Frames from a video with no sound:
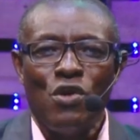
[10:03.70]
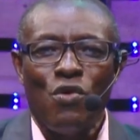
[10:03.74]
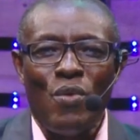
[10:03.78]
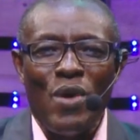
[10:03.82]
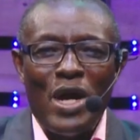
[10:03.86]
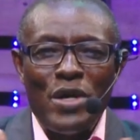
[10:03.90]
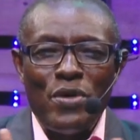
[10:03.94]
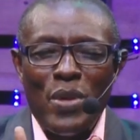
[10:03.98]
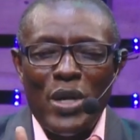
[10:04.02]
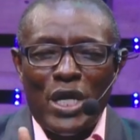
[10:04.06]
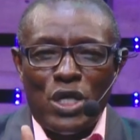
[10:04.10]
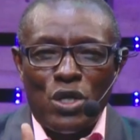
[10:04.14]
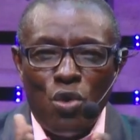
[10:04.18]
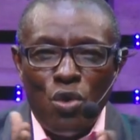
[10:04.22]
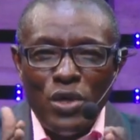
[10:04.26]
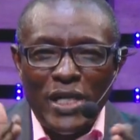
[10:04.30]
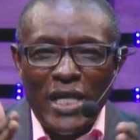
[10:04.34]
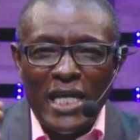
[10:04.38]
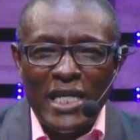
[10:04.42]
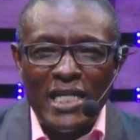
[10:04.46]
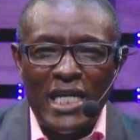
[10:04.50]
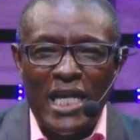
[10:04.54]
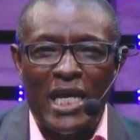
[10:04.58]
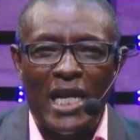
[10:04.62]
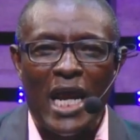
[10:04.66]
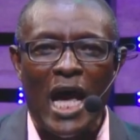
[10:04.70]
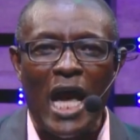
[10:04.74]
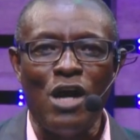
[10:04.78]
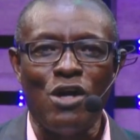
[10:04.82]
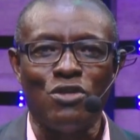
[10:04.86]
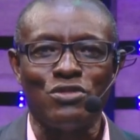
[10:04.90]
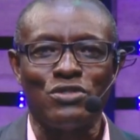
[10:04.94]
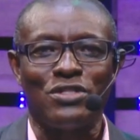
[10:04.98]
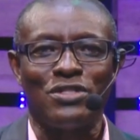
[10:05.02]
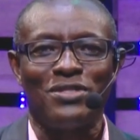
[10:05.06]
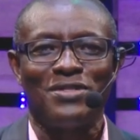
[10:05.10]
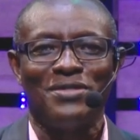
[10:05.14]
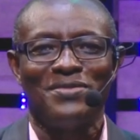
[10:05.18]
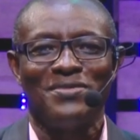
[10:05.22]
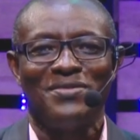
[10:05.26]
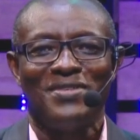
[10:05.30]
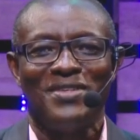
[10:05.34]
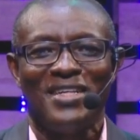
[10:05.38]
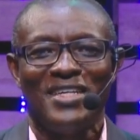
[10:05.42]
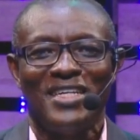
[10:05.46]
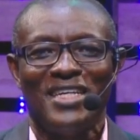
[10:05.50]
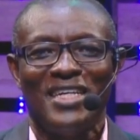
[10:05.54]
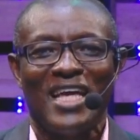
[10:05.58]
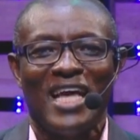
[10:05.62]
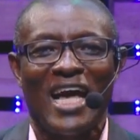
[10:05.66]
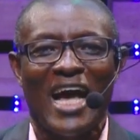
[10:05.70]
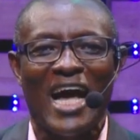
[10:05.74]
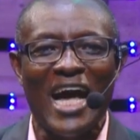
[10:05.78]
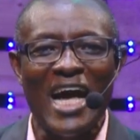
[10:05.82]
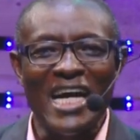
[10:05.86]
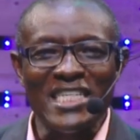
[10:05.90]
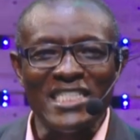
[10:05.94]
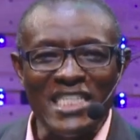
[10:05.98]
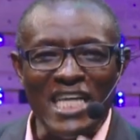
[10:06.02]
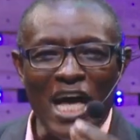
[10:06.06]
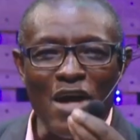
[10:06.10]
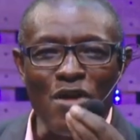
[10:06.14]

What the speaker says: when we couldn't get out, as